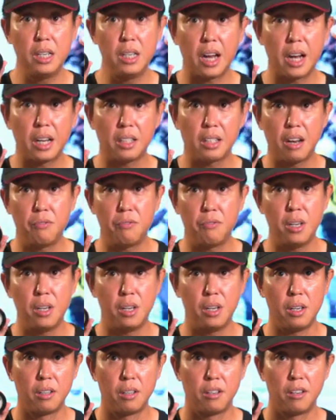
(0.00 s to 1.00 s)

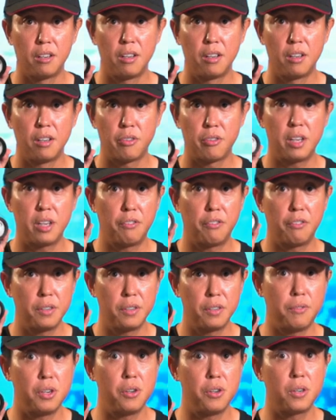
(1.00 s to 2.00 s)
D910V, right? The
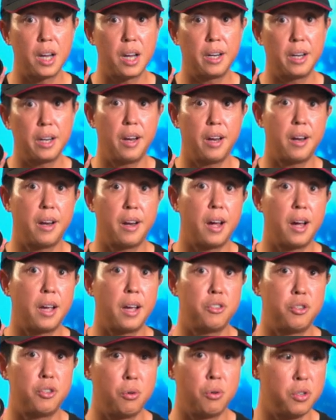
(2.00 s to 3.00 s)
first video light that
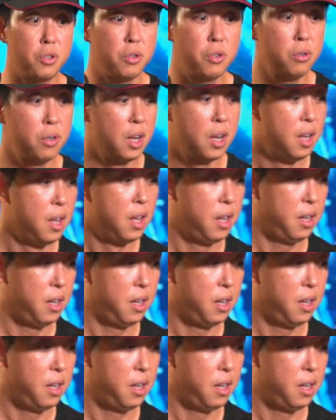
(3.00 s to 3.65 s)
I showed you.